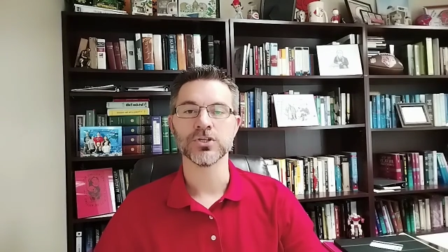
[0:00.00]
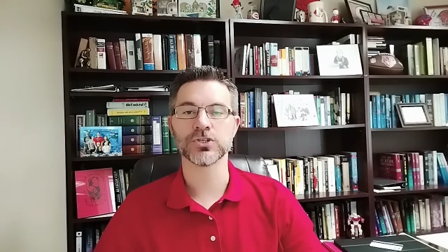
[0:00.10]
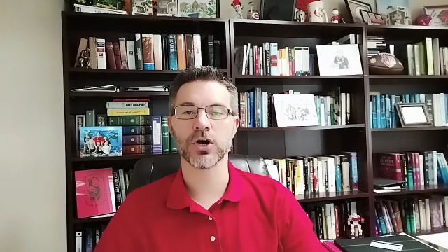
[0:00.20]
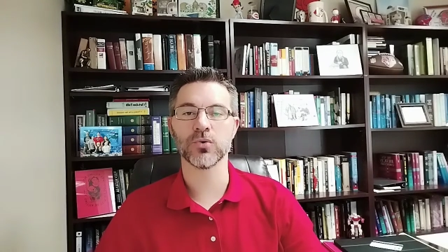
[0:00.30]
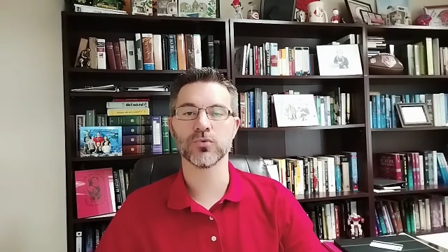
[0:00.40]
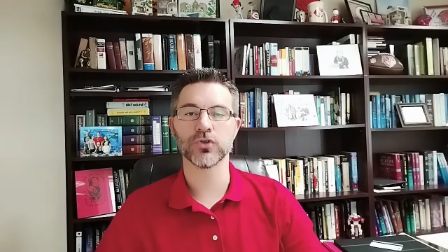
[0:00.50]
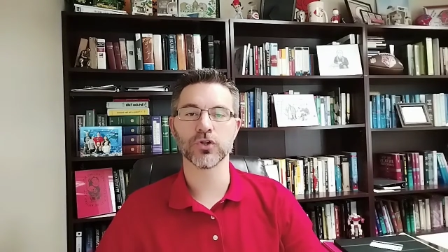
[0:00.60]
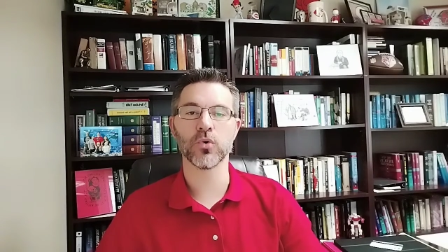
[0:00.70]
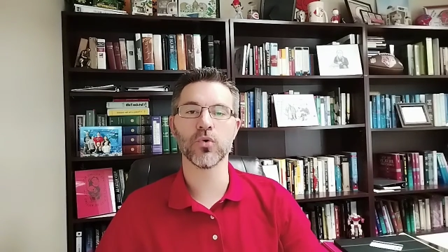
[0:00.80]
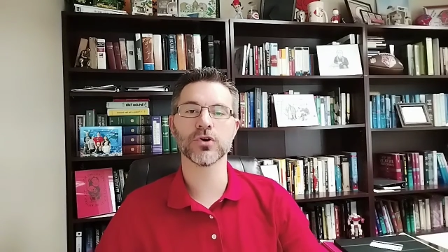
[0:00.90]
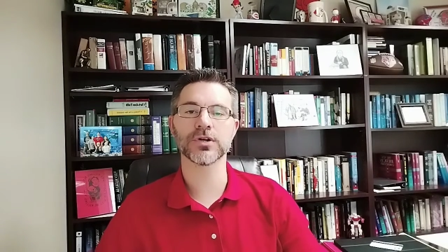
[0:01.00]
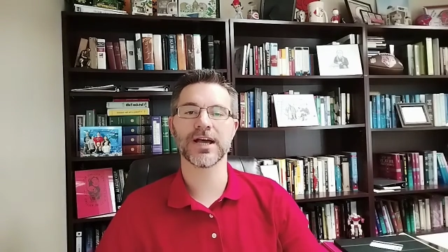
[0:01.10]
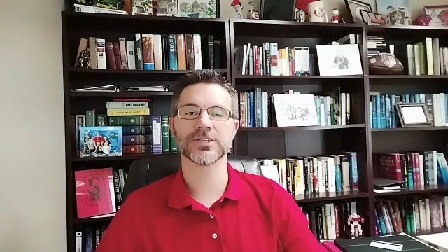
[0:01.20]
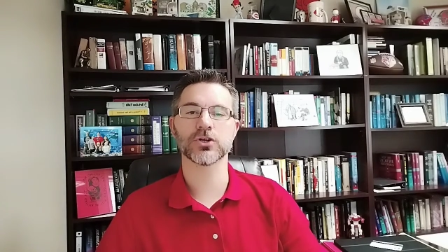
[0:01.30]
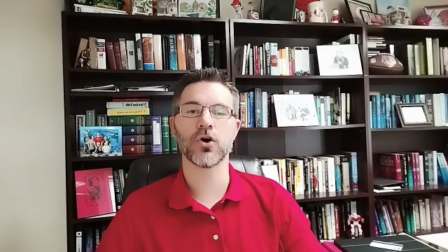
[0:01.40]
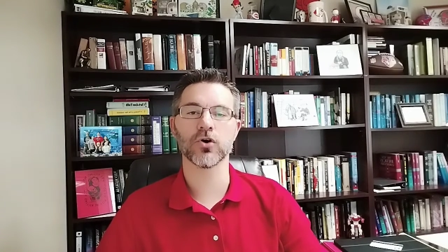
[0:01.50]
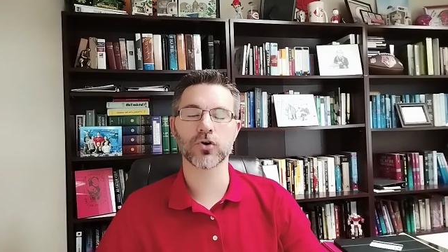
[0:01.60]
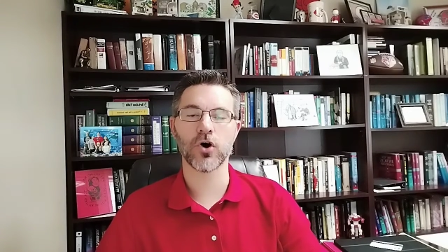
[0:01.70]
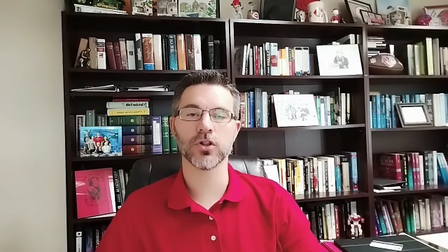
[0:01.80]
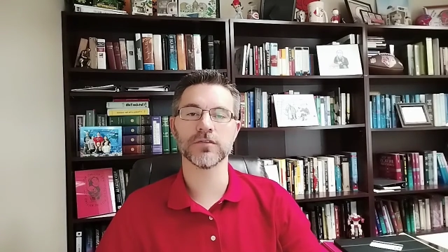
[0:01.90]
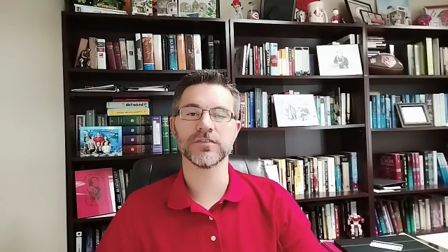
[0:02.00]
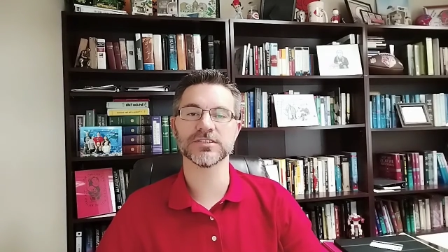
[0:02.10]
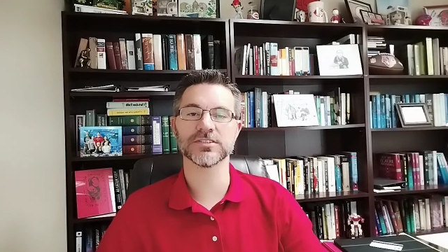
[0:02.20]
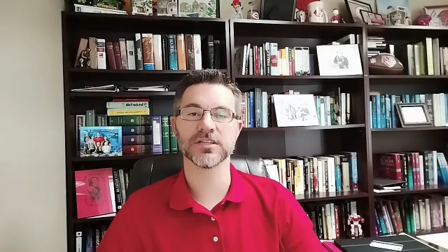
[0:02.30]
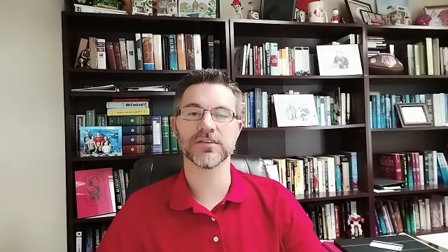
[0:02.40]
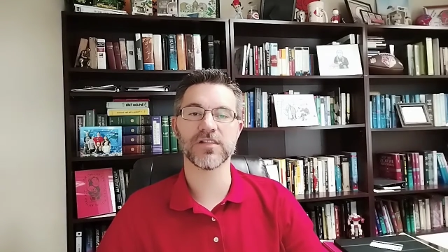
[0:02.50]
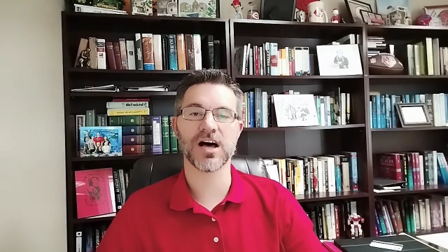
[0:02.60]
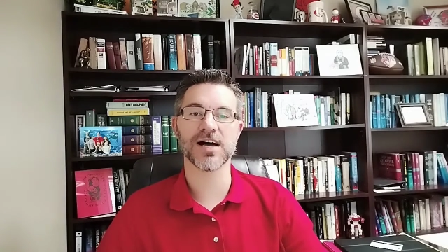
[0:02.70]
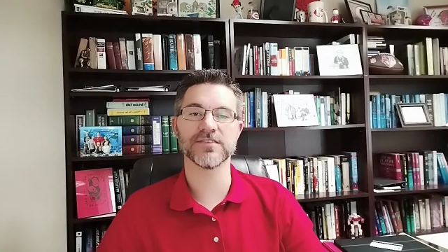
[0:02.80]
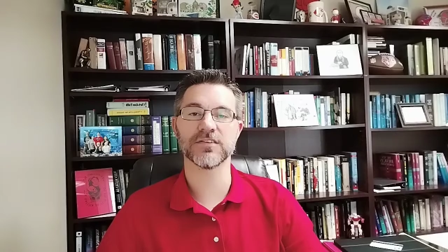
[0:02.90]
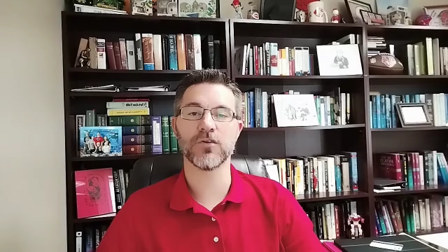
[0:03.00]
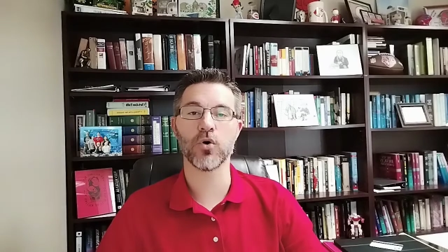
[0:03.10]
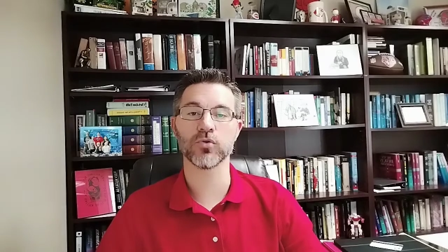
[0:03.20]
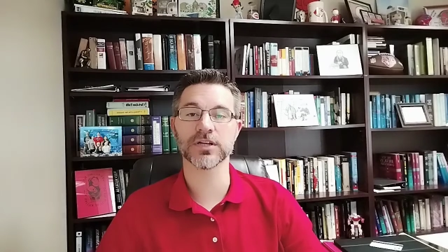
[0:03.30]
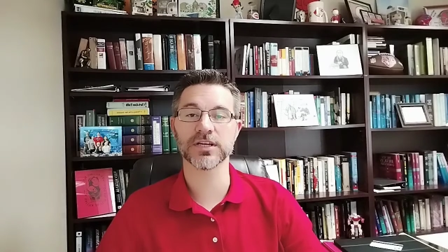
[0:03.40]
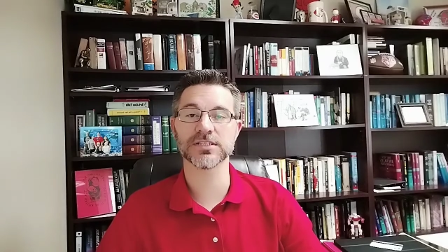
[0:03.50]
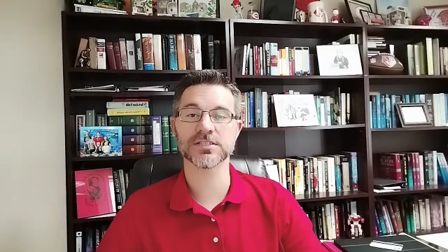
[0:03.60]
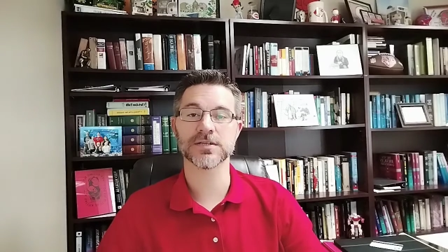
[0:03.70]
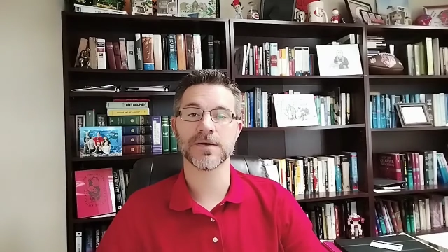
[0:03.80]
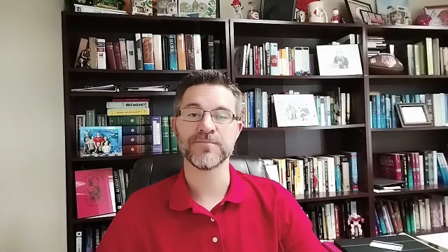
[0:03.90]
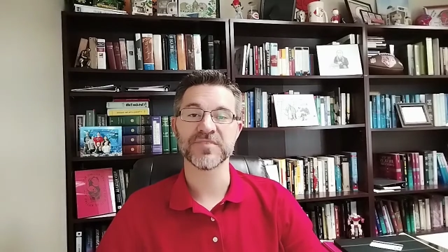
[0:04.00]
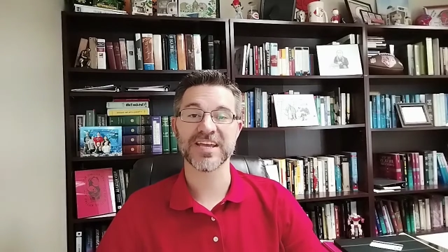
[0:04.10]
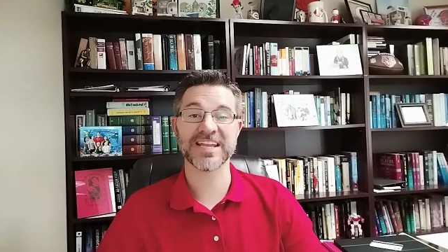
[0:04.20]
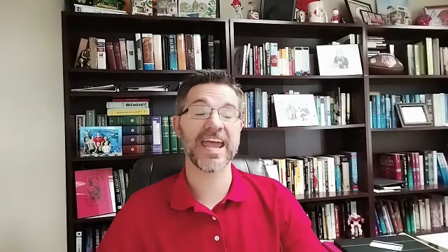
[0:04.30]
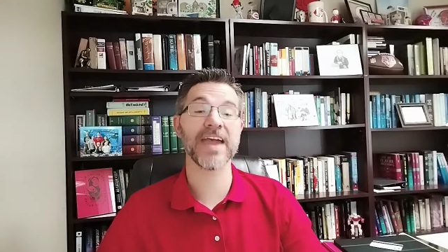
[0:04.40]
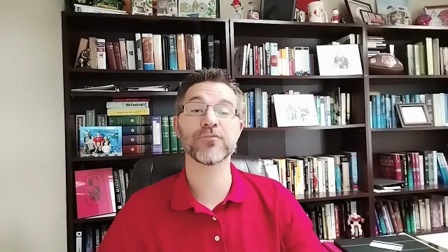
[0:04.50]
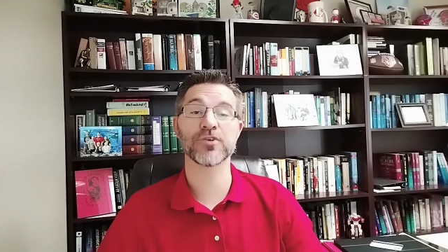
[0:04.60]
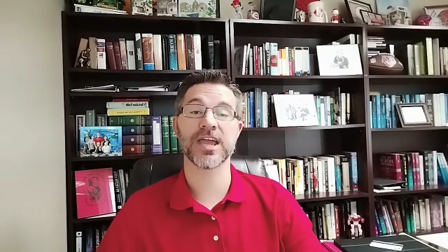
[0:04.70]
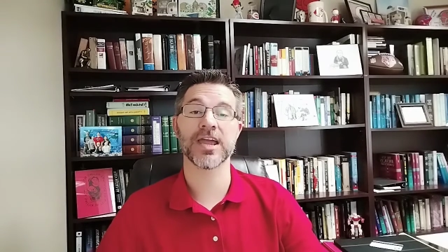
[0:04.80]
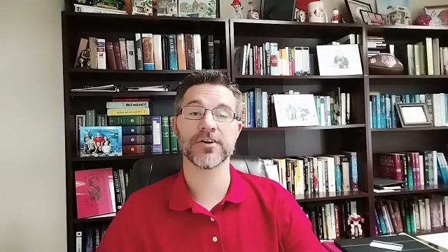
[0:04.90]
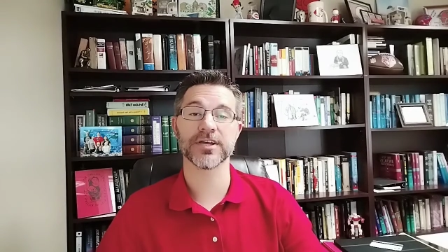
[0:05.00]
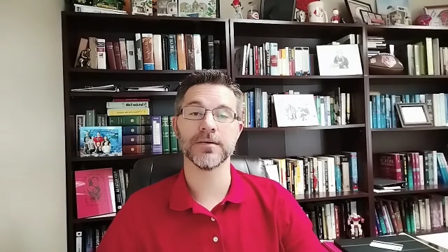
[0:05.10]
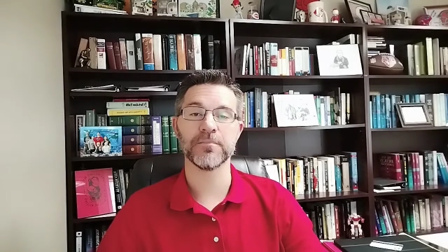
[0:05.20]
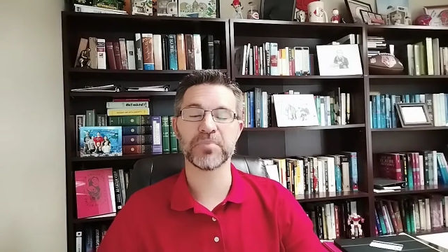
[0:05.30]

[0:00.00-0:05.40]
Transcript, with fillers: So the Lord has called all of us to live lives of holiness in every area,